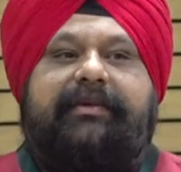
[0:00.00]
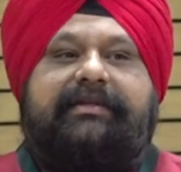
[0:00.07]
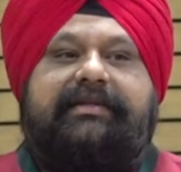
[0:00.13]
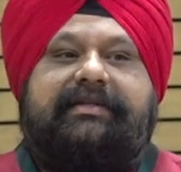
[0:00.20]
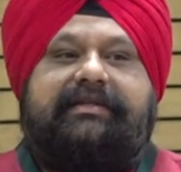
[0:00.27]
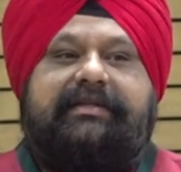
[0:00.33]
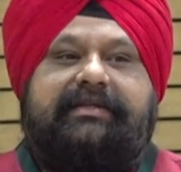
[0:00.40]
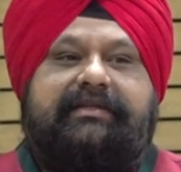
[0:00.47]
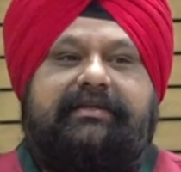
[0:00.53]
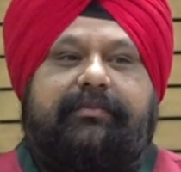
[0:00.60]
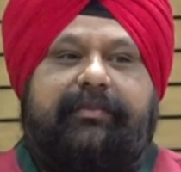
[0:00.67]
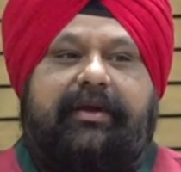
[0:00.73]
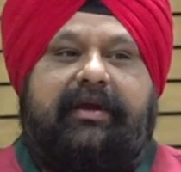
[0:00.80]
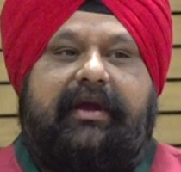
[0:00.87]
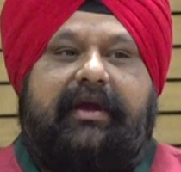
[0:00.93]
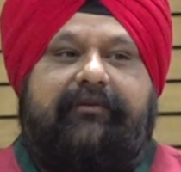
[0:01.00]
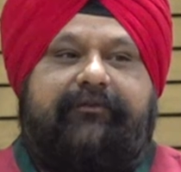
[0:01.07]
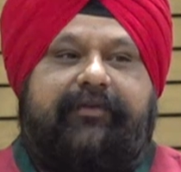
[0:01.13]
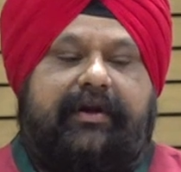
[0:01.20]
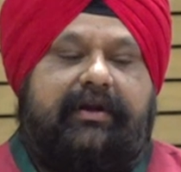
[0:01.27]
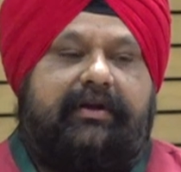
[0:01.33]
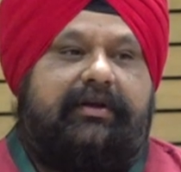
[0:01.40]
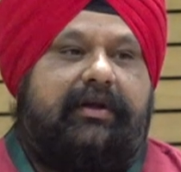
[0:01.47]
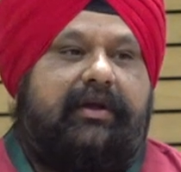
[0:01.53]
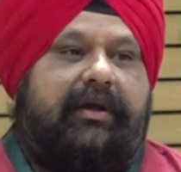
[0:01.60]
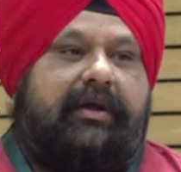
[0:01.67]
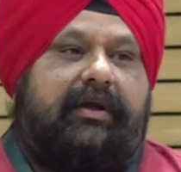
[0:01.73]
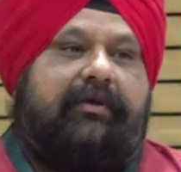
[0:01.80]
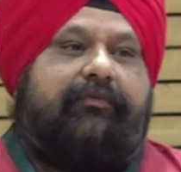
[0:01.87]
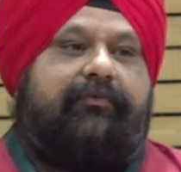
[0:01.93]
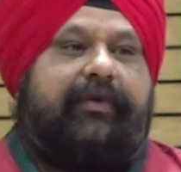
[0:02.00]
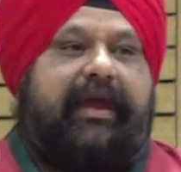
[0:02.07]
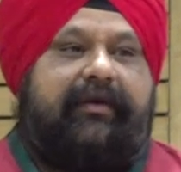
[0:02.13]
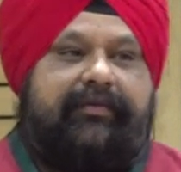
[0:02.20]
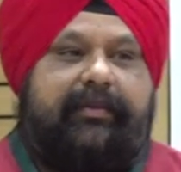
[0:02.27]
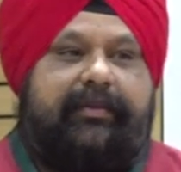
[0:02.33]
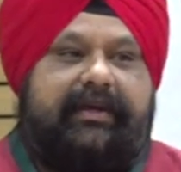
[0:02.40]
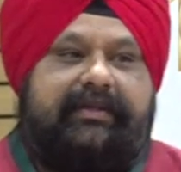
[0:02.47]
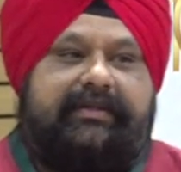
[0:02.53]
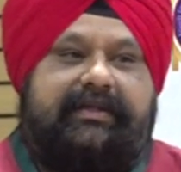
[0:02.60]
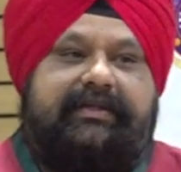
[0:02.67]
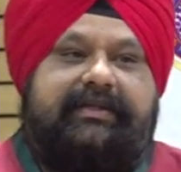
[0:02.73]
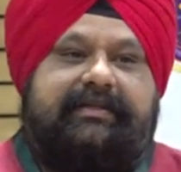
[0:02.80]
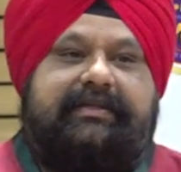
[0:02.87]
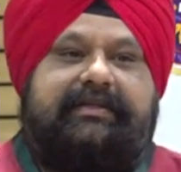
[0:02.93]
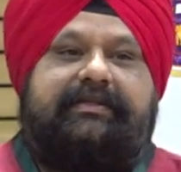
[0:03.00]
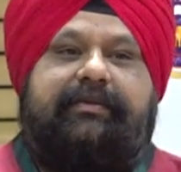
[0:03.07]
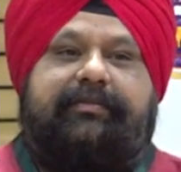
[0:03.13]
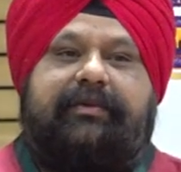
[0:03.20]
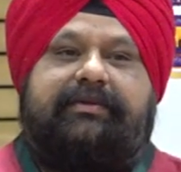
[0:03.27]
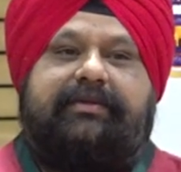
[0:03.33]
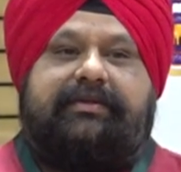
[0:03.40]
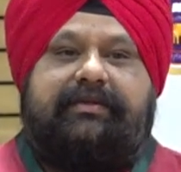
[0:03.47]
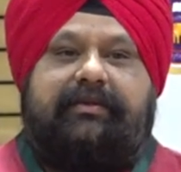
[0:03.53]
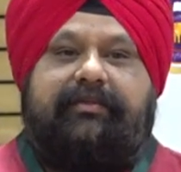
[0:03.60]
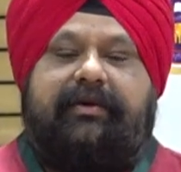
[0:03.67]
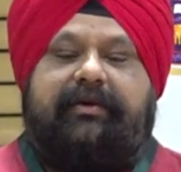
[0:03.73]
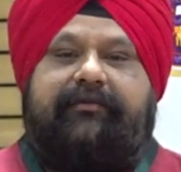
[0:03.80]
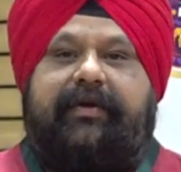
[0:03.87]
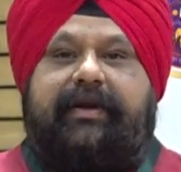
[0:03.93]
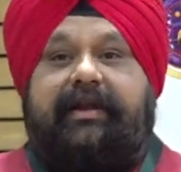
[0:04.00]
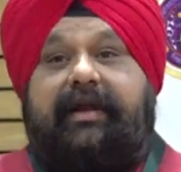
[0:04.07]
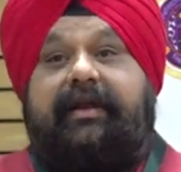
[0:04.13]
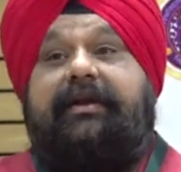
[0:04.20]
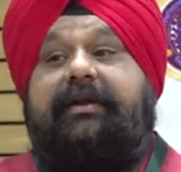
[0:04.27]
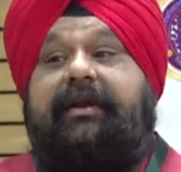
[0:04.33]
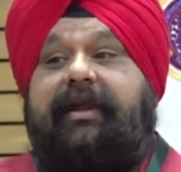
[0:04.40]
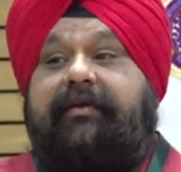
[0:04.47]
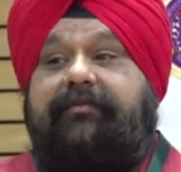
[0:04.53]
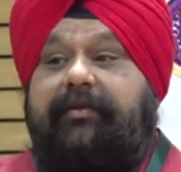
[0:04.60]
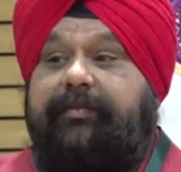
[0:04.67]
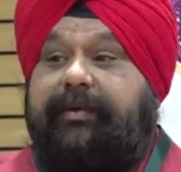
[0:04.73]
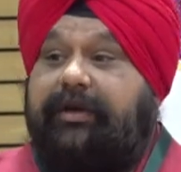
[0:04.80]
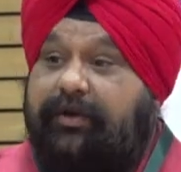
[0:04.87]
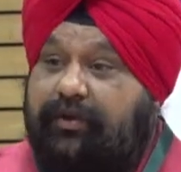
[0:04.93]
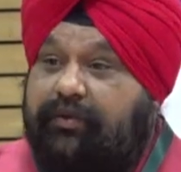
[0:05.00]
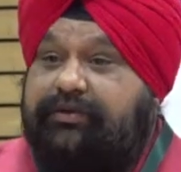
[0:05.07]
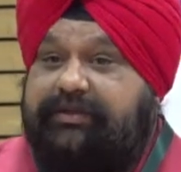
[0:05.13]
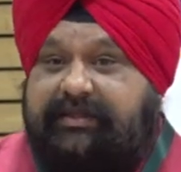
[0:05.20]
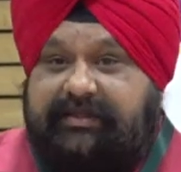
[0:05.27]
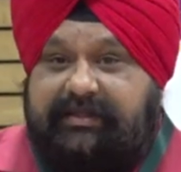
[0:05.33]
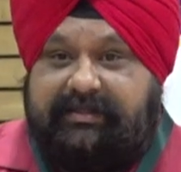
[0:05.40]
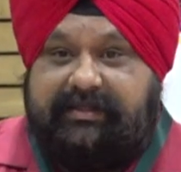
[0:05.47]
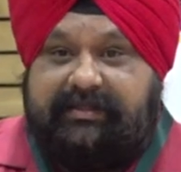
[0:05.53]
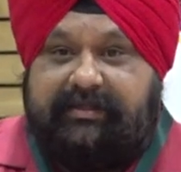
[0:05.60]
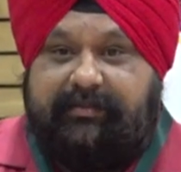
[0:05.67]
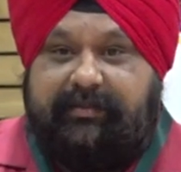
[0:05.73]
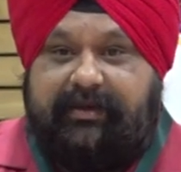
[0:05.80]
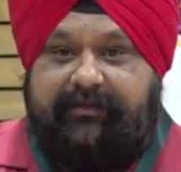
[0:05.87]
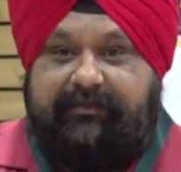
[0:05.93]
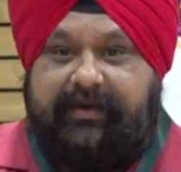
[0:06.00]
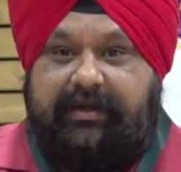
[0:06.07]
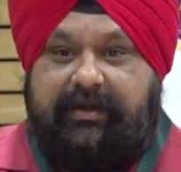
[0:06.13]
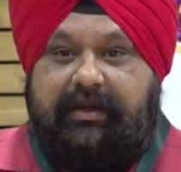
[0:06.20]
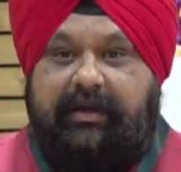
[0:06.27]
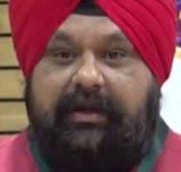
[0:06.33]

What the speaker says: it's a systemic effect. Everybody says it's a systemic effect, and everybody knows it's a systemic effect.